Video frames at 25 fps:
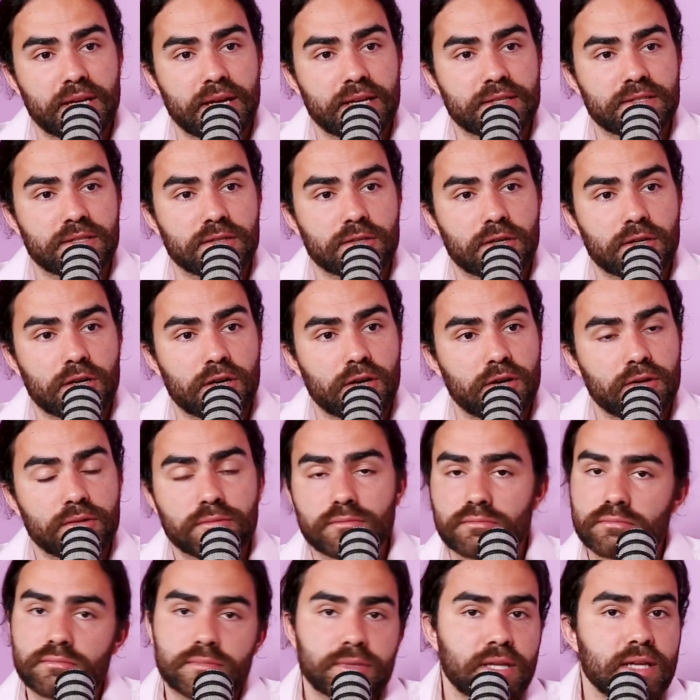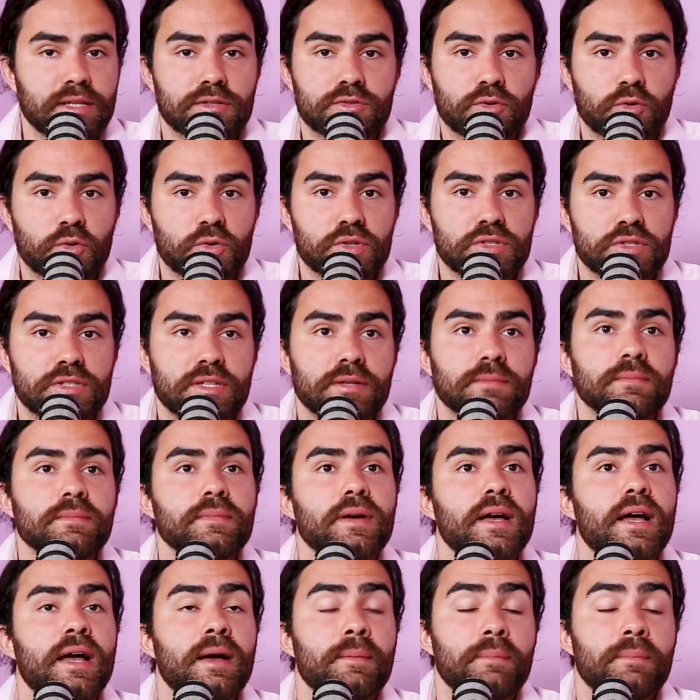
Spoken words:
KETS Chlo, that's awesome.